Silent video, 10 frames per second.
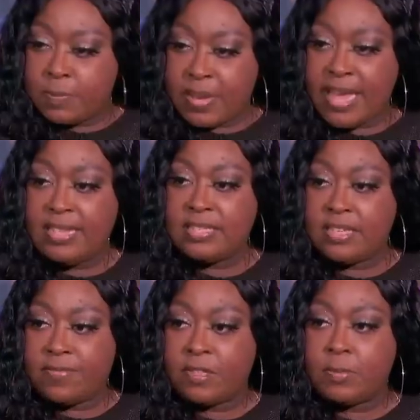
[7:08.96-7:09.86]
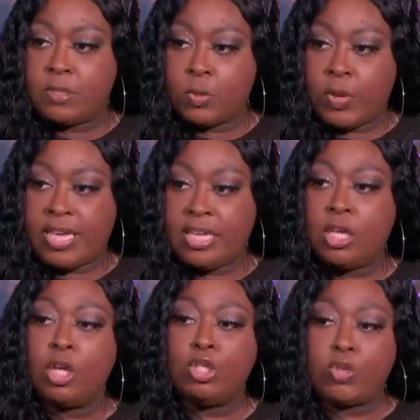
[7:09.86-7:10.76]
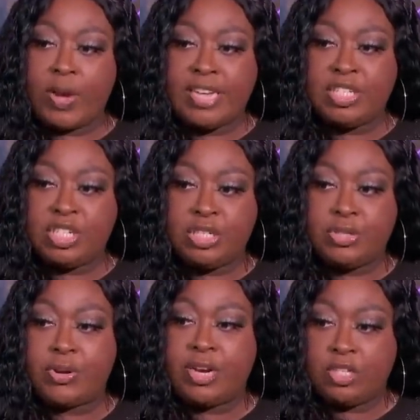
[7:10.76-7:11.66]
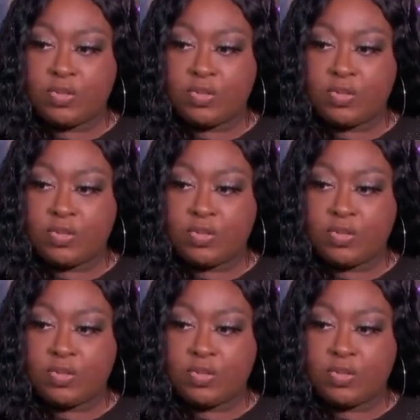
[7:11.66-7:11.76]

explain the difference between transgender